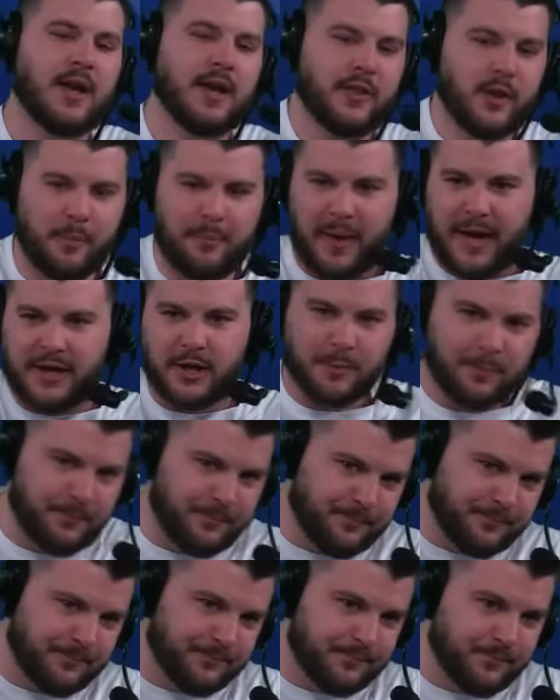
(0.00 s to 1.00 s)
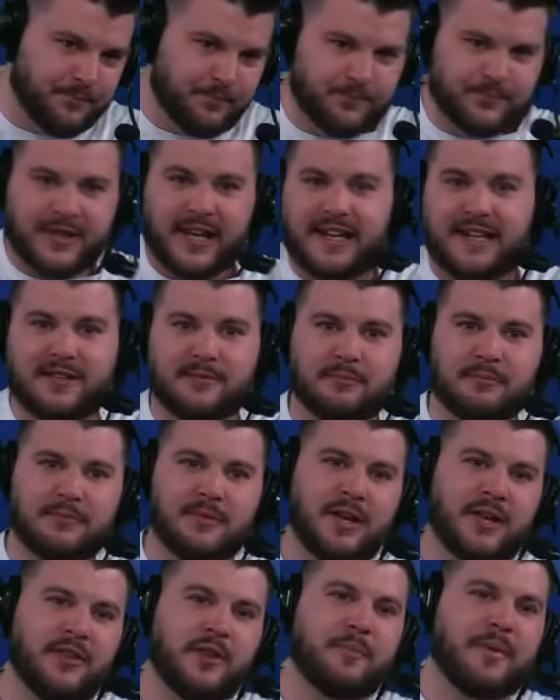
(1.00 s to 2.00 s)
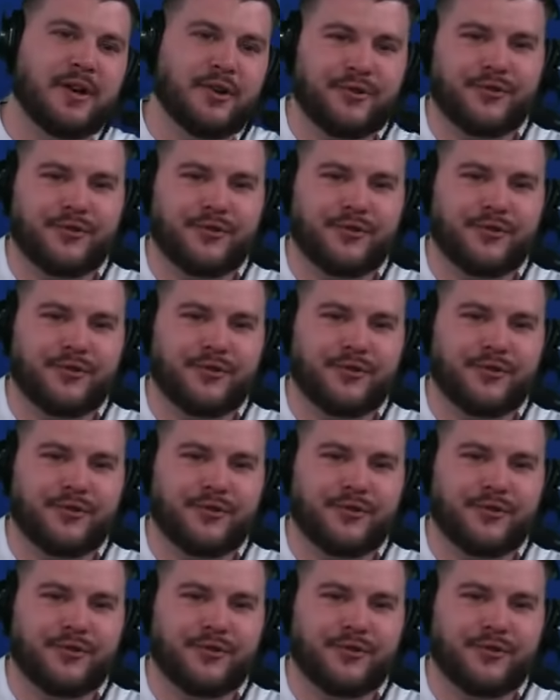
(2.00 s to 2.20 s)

The better team and the better